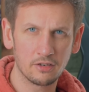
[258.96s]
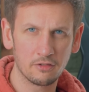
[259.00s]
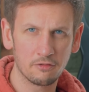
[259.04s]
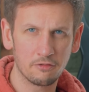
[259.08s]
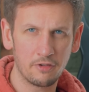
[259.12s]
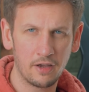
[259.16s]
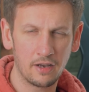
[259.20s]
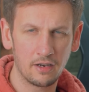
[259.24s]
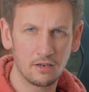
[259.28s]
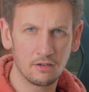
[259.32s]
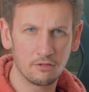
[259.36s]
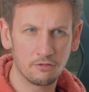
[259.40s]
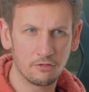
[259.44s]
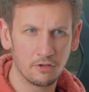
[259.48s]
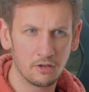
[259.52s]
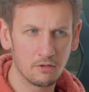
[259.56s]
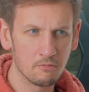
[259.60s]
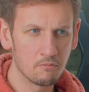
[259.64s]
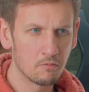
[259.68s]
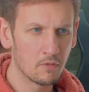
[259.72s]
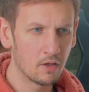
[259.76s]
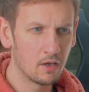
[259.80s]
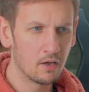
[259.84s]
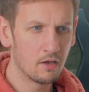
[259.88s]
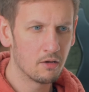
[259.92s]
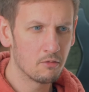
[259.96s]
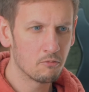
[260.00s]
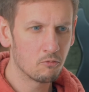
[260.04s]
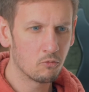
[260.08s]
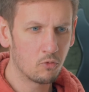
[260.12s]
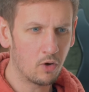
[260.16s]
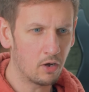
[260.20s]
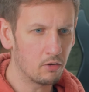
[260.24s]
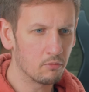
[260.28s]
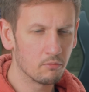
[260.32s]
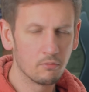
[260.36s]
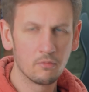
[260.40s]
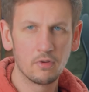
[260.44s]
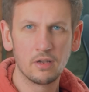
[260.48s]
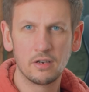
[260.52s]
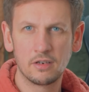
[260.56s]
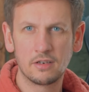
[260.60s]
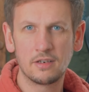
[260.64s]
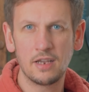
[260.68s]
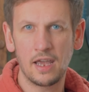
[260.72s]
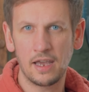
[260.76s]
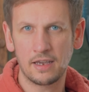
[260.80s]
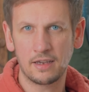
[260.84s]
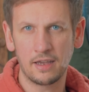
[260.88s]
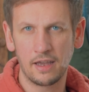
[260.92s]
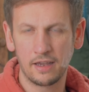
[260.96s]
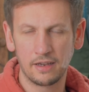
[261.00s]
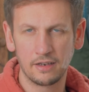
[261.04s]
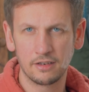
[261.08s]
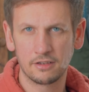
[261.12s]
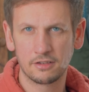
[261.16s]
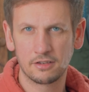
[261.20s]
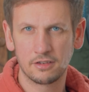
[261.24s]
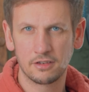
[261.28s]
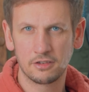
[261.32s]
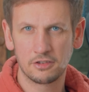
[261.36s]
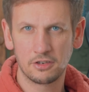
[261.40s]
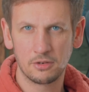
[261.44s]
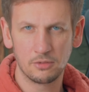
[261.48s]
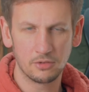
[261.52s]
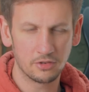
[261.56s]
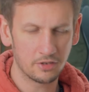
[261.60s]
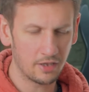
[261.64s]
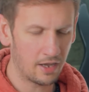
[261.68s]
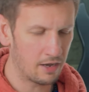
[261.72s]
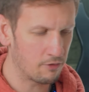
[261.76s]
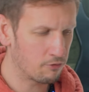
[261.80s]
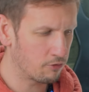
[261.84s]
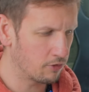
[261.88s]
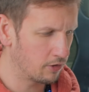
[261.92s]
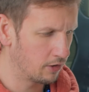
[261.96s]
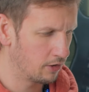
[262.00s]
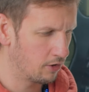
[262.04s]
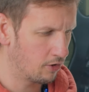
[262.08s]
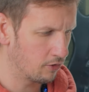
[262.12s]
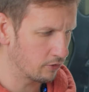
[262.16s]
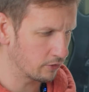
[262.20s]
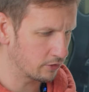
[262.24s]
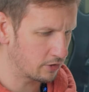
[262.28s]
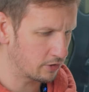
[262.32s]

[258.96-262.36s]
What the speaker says: at Fender for, well, decades. She was there for a long